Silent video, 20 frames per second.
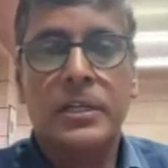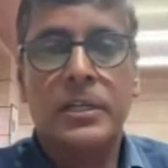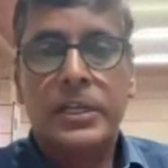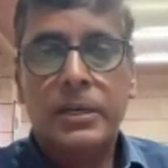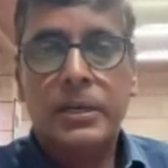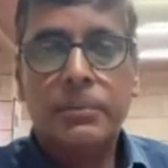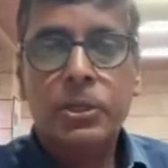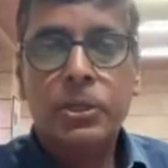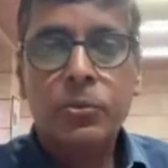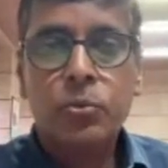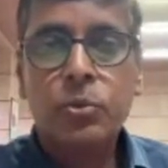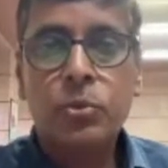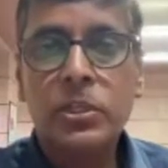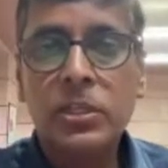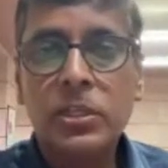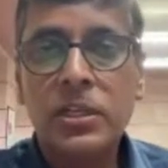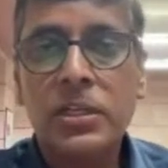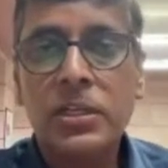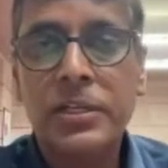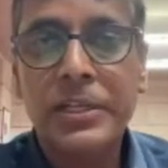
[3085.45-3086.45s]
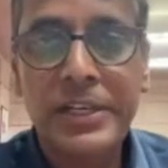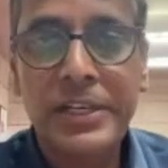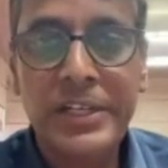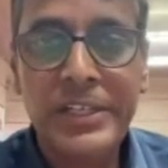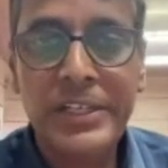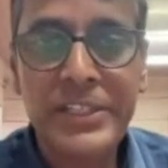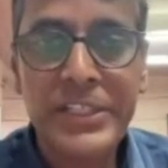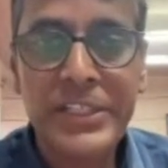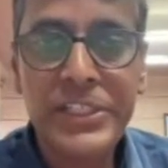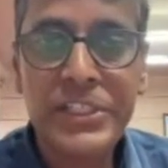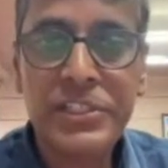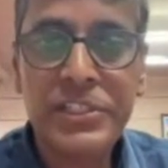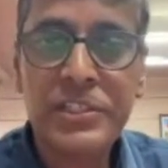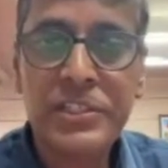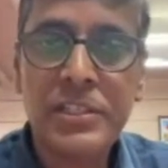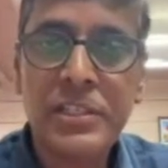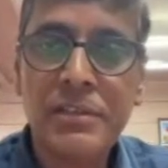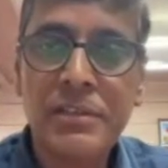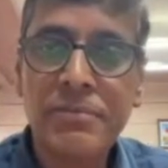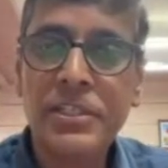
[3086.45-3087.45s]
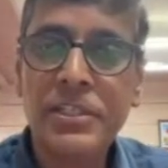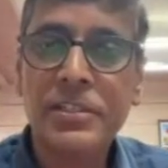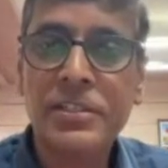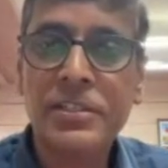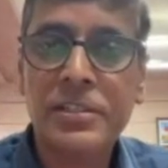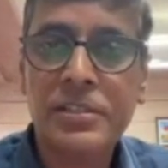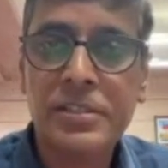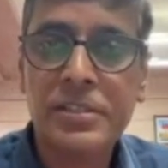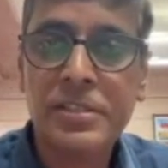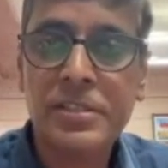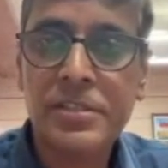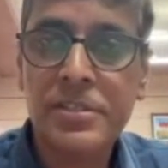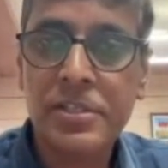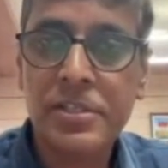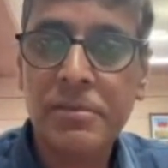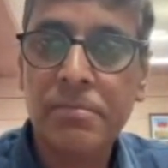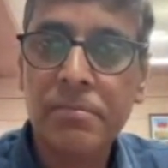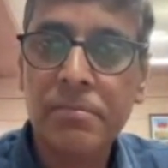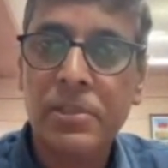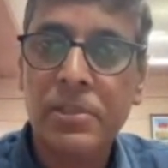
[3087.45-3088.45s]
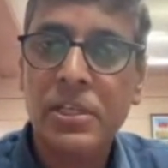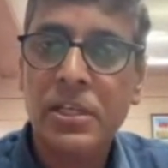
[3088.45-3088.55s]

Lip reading: coming to the regional navigation system,